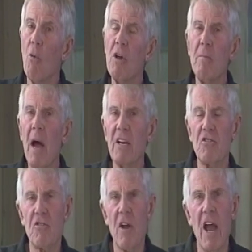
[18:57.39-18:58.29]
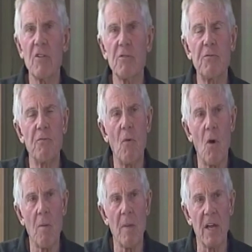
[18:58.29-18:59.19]
we might
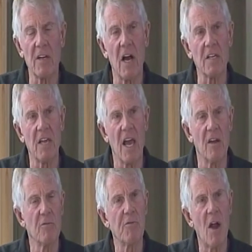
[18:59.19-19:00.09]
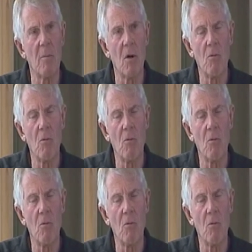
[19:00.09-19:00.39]
transform it again from a